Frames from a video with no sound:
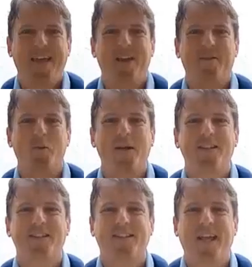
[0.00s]
Hey there, everyone.
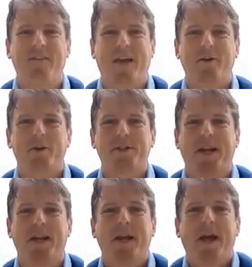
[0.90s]
This is Dave Andrews,
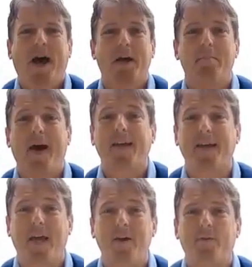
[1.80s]
and I'm back
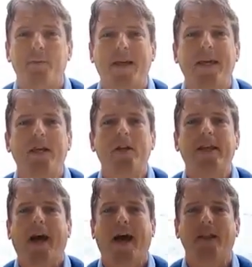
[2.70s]
again from the
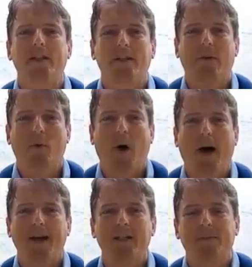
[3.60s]
healing islands of
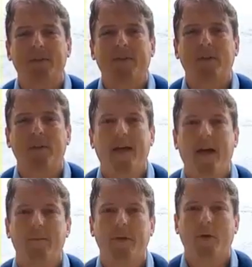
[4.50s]
Hawaii. Specifically,
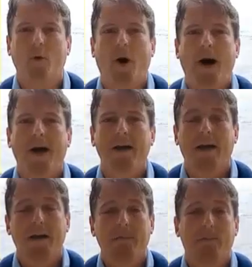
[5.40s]
I'm in Kauai
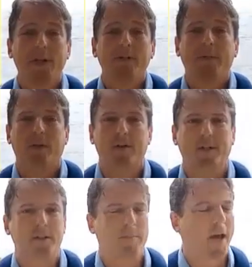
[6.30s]
and in Princeville, and
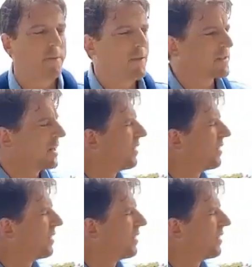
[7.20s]
you can see behind me it's